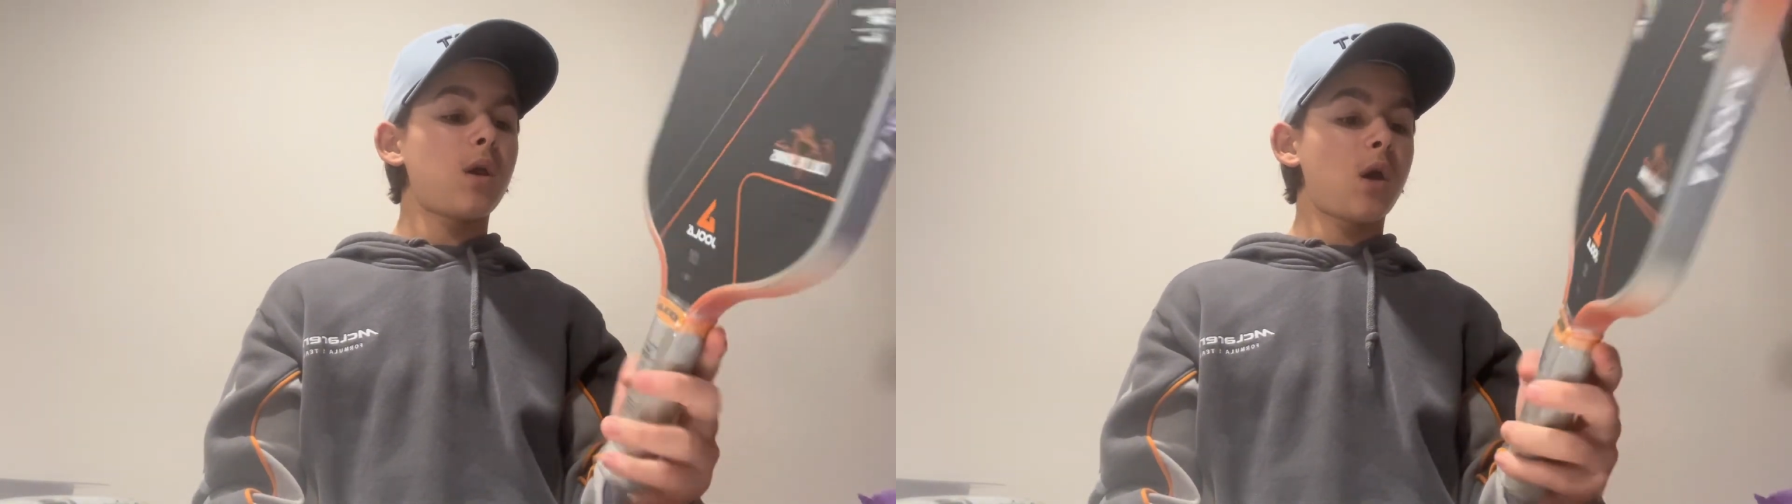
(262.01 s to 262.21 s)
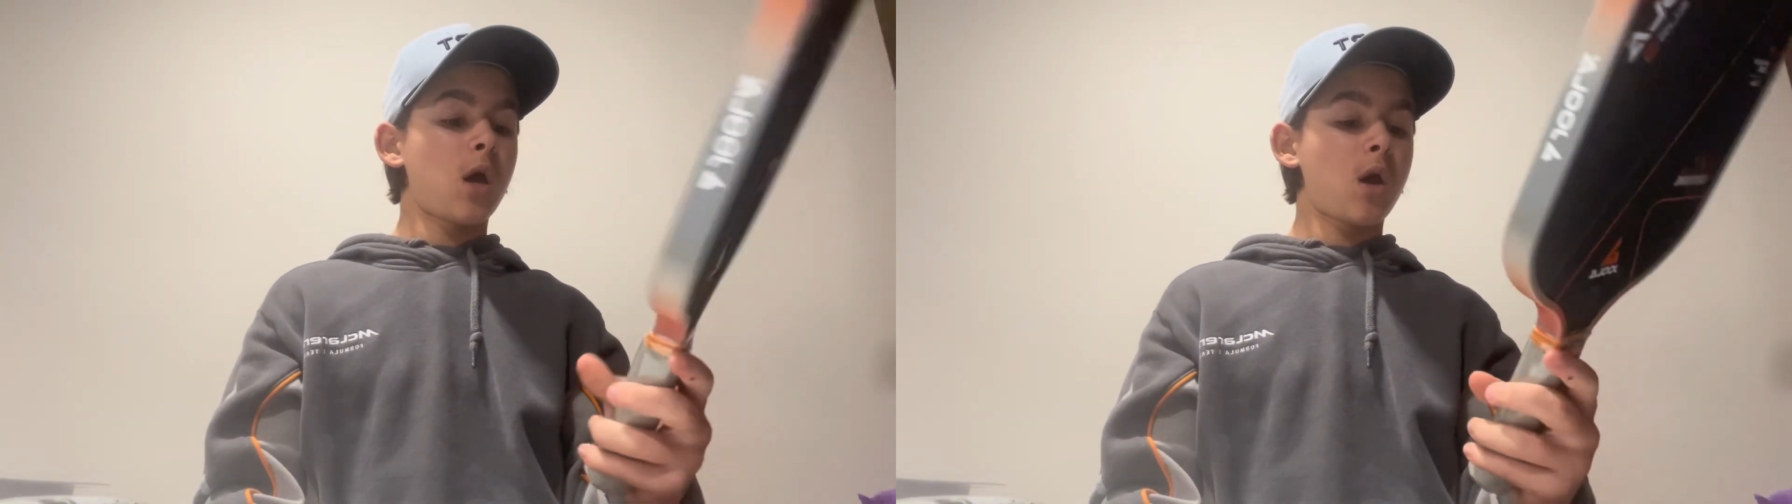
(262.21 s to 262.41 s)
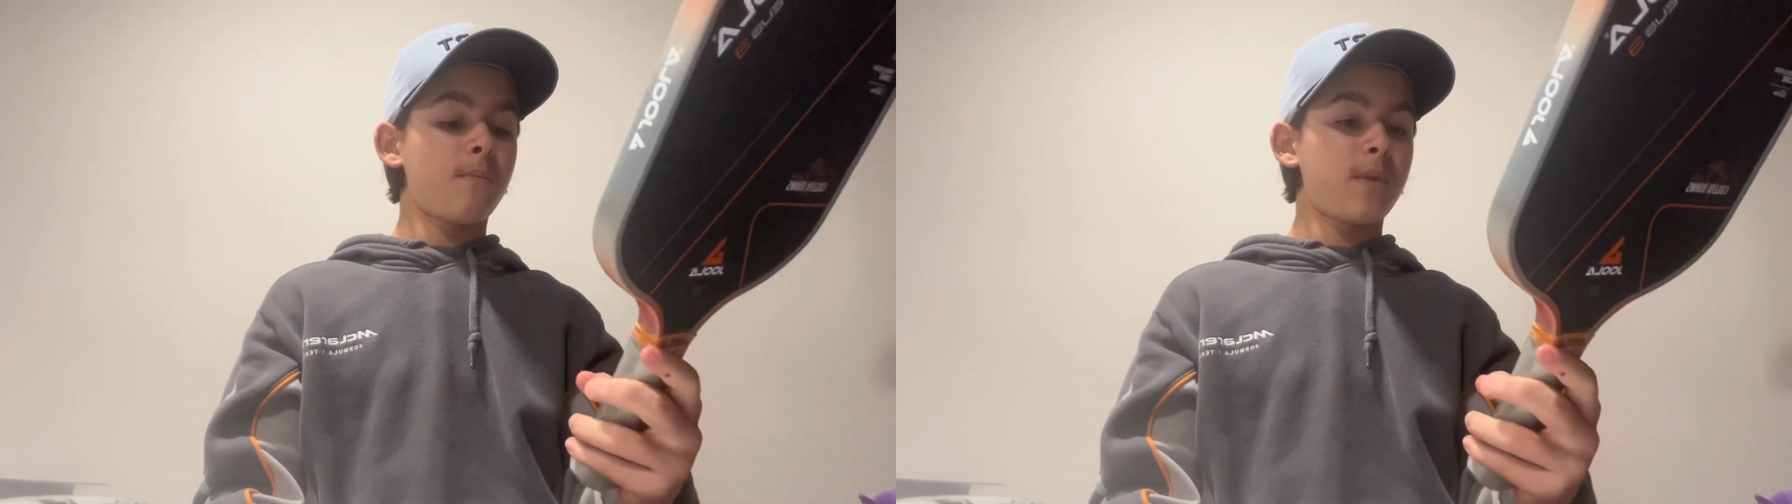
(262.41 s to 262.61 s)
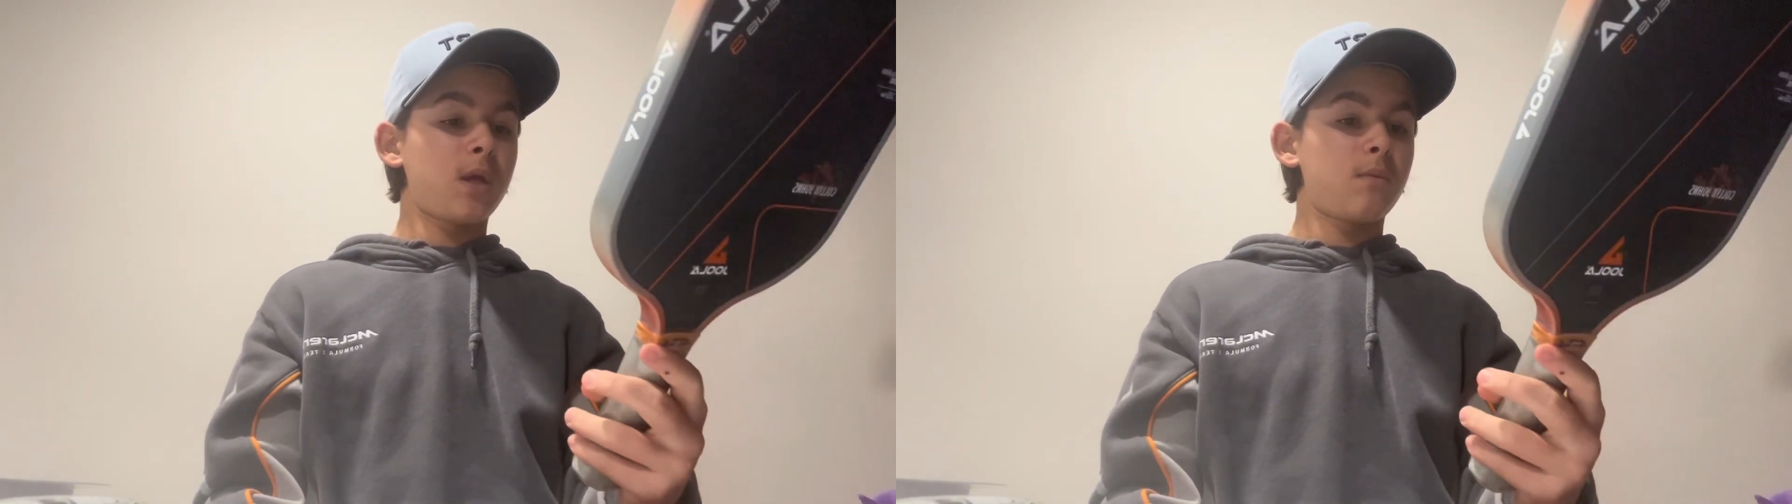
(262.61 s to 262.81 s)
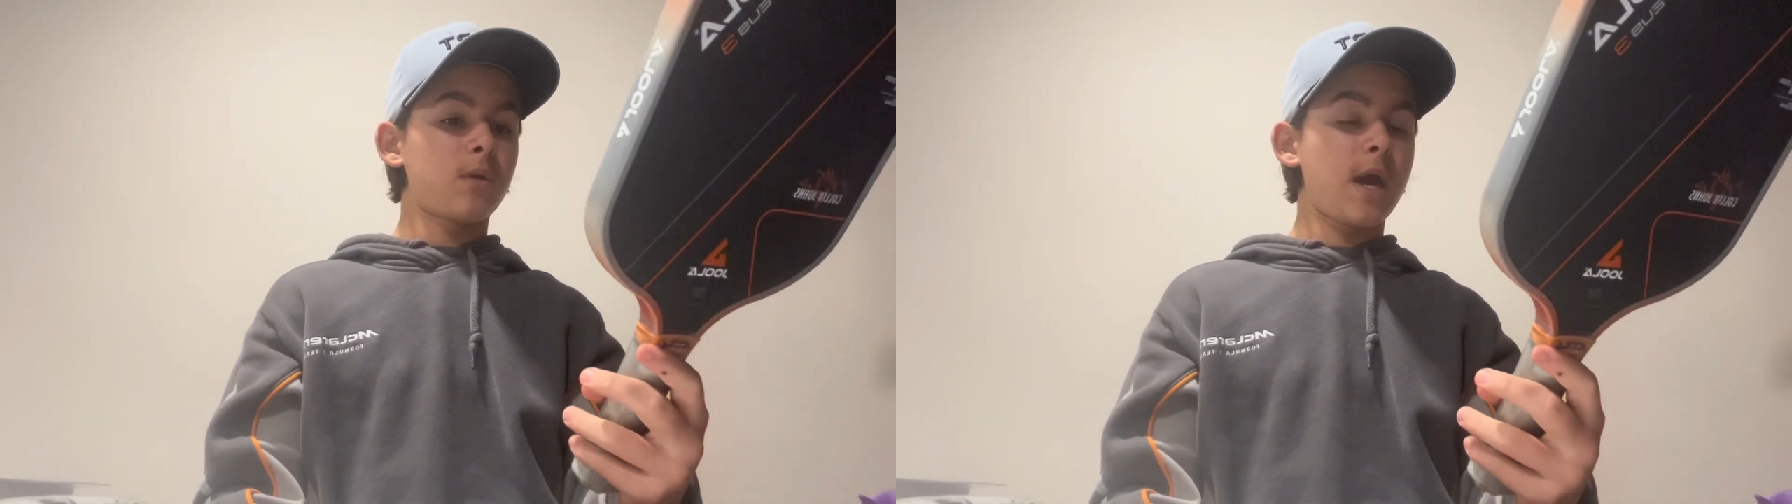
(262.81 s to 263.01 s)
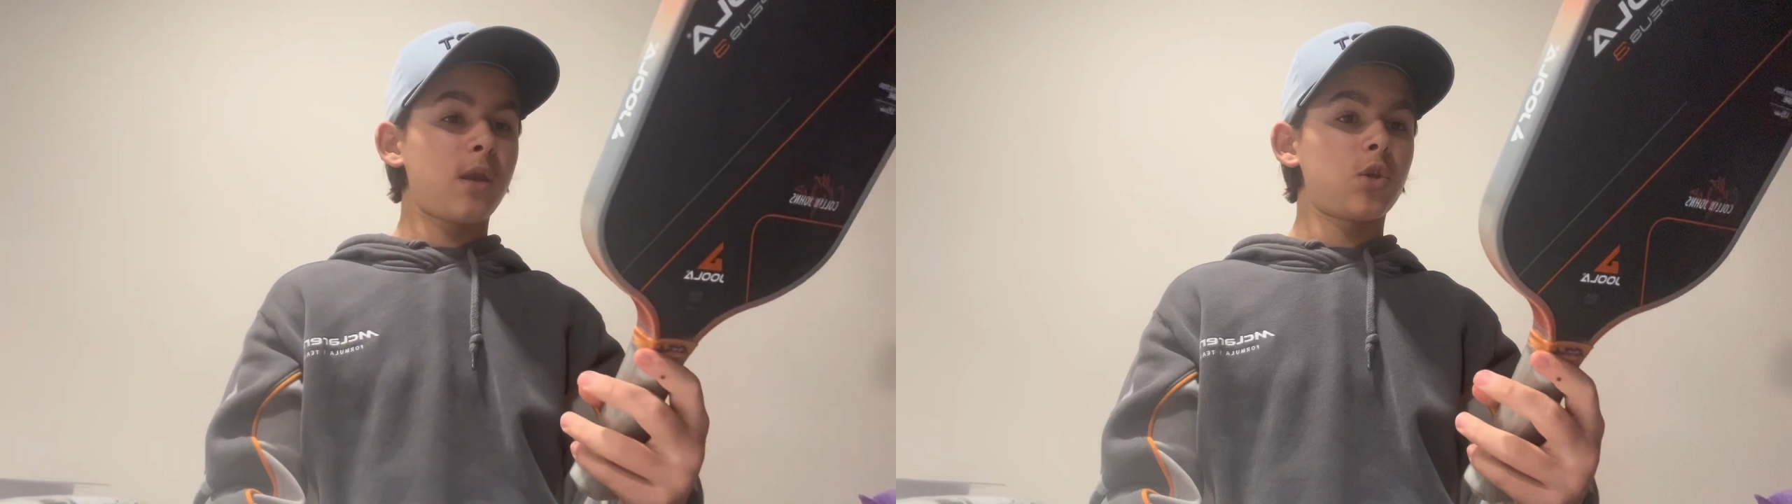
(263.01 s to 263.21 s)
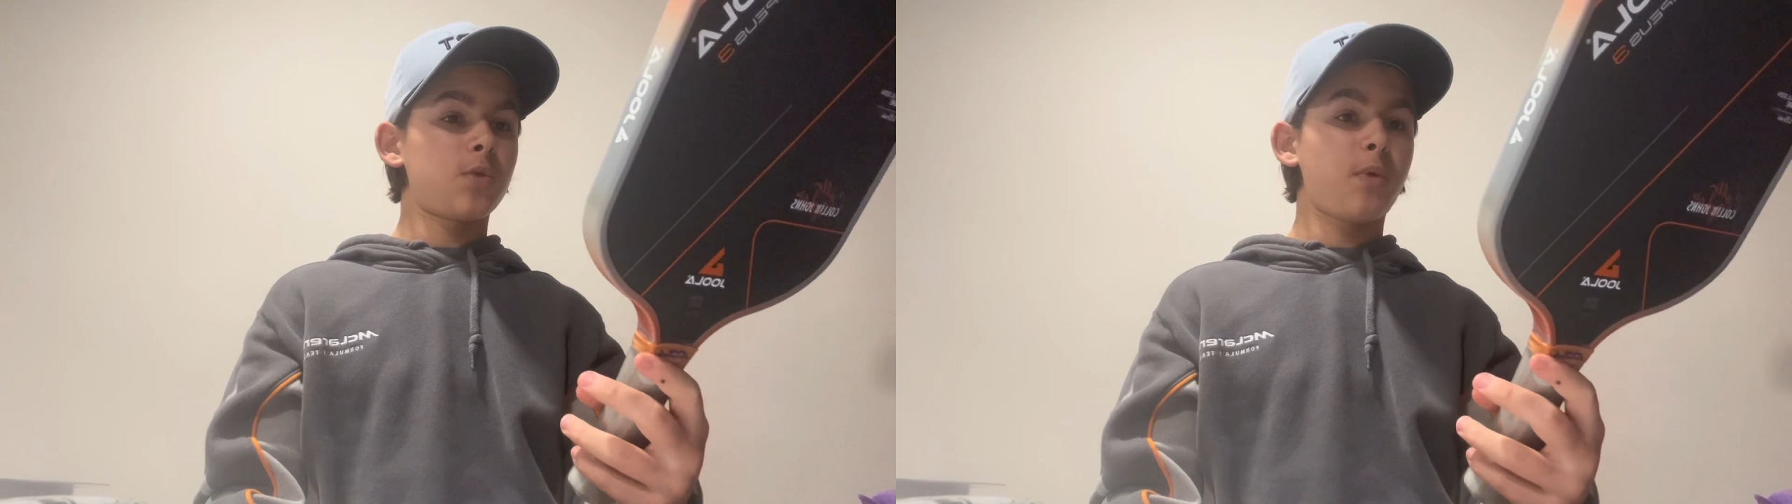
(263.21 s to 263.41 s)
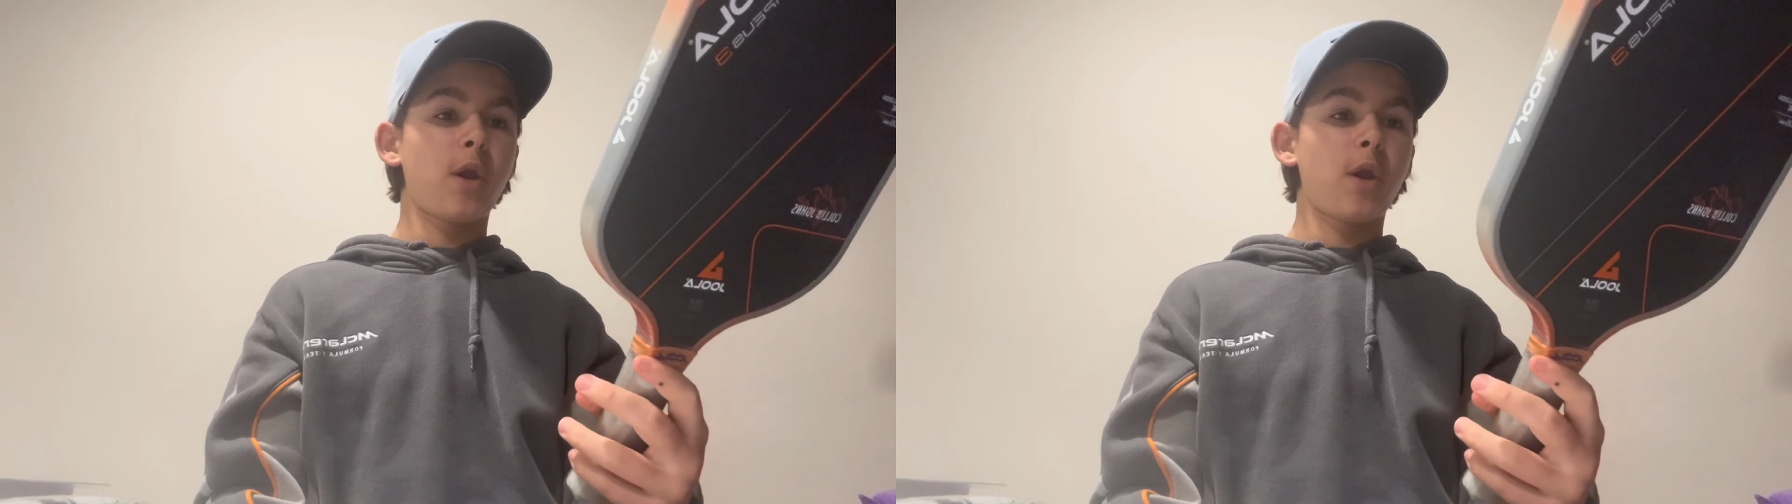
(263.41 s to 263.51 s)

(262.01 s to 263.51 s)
and kind of just